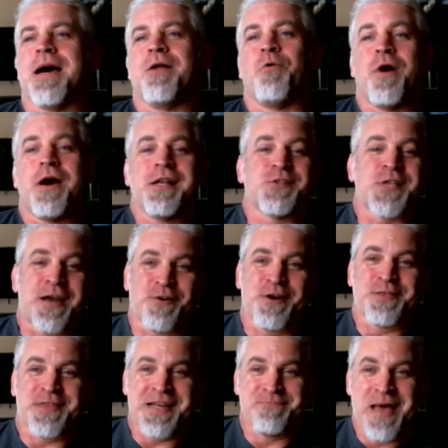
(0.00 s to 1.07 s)
But what is
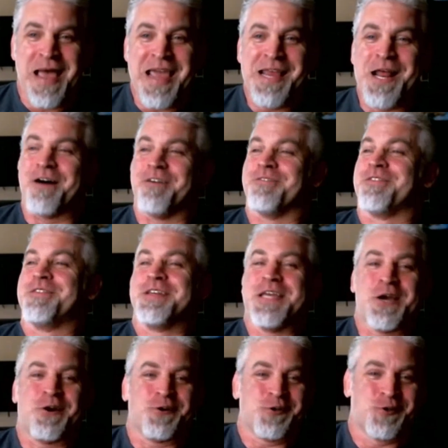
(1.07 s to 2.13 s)
everything made of?
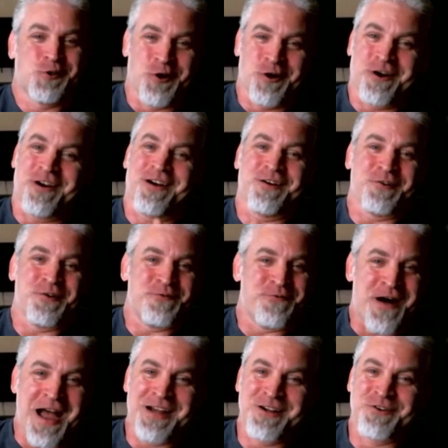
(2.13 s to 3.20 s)
You know, sugar,
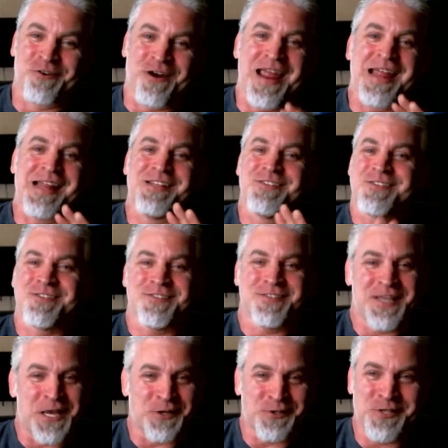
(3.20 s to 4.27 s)
refined
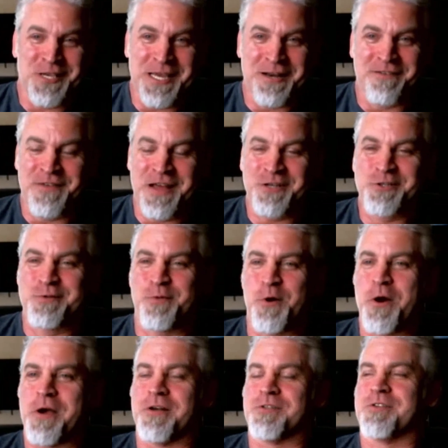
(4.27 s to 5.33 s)
grains, you know, seed and
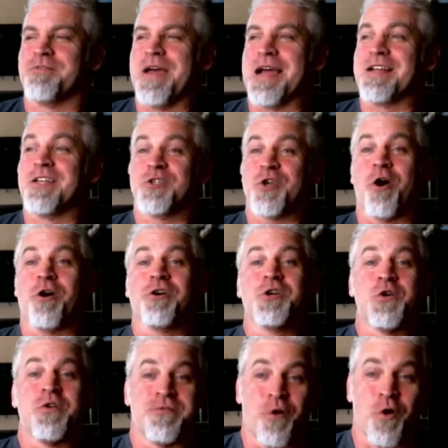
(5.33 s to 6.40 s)
vegetable oils. Right. In fact, it's
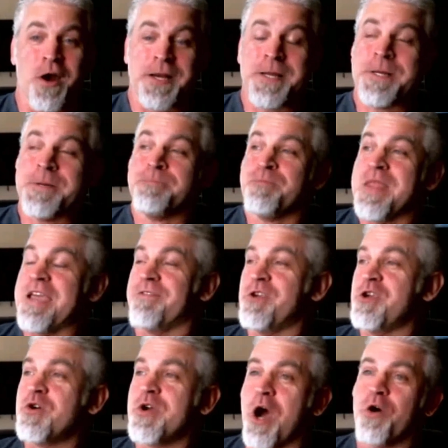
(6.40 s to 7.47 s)
hard to avoid.
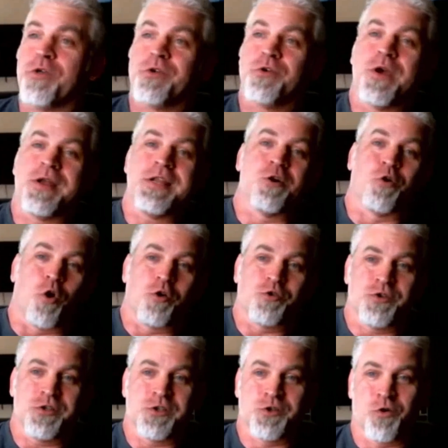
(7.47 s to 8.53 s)
If you go through any
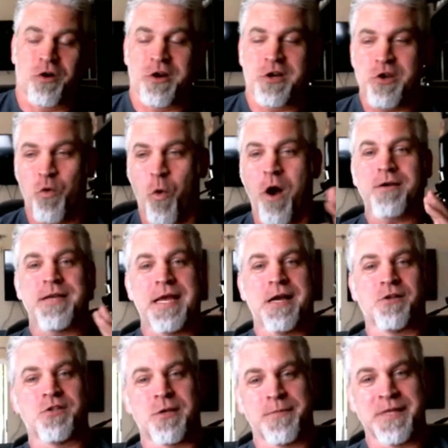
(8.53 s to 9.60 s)
grocery store and you
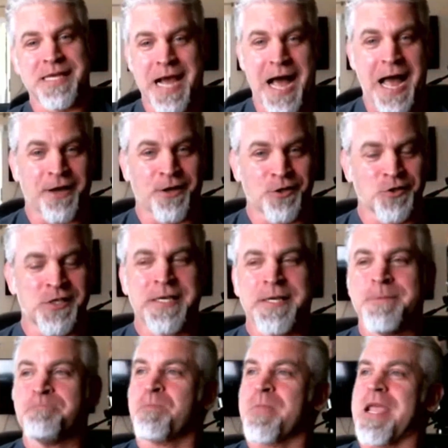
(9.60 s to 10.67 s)
walk down some of the
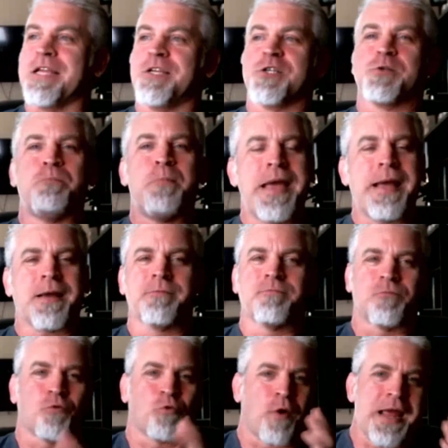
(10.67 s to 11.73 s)
aisles and just
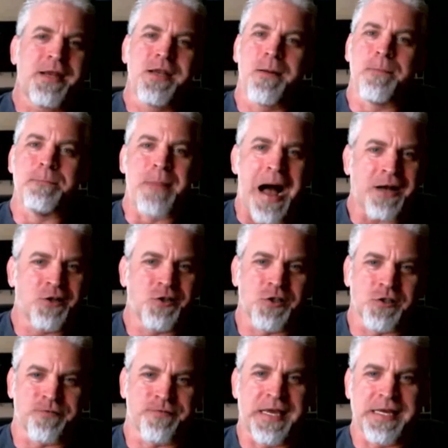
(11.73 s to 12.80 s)
pick random
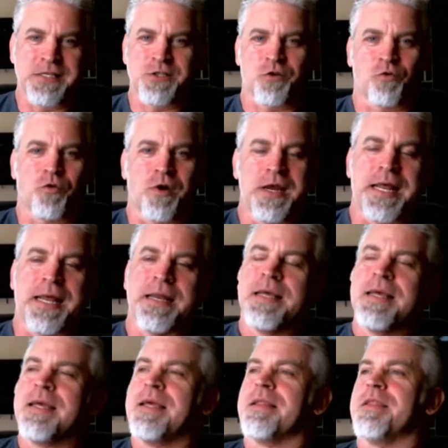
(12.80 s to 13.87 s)
boxes of things and read
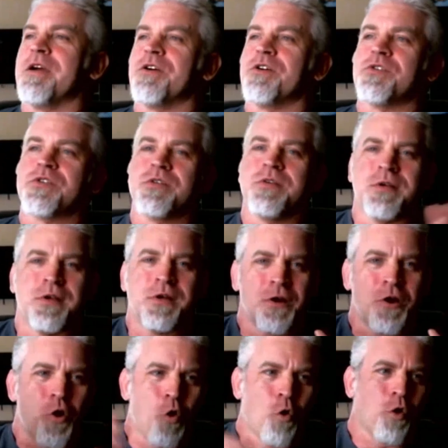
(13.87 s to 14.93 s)
it, there's
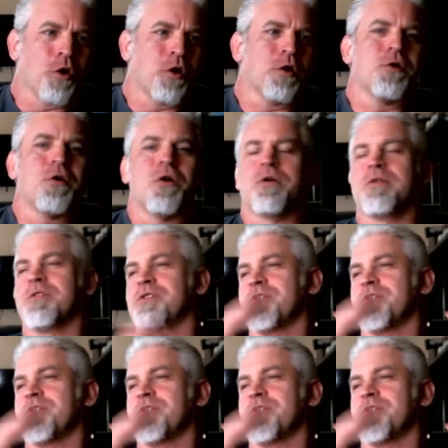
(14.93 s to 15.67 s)
corn